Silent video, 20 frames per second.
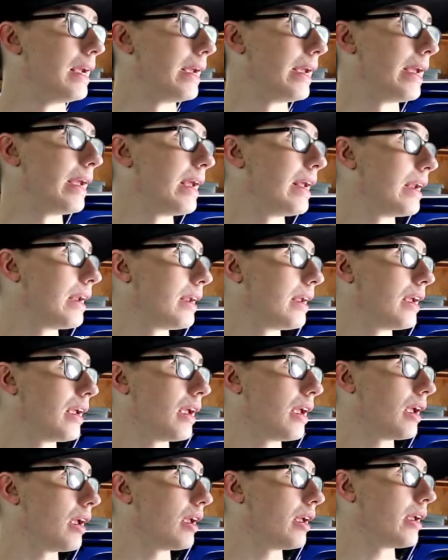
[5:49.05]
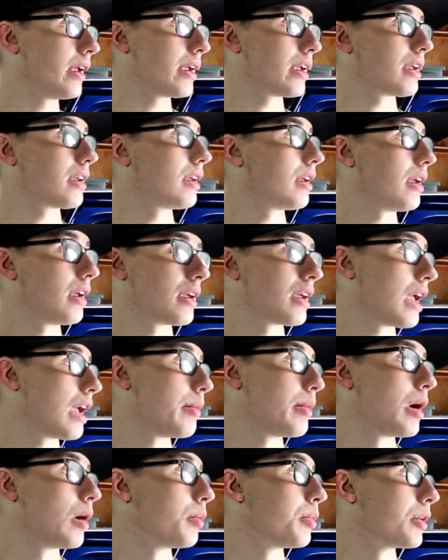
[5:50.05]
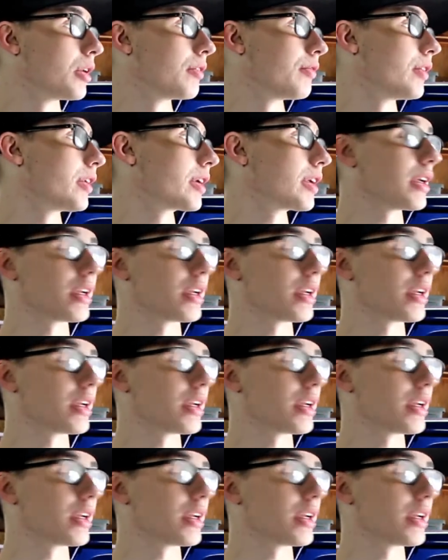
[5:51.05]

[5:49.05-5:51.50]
and it came out perfect.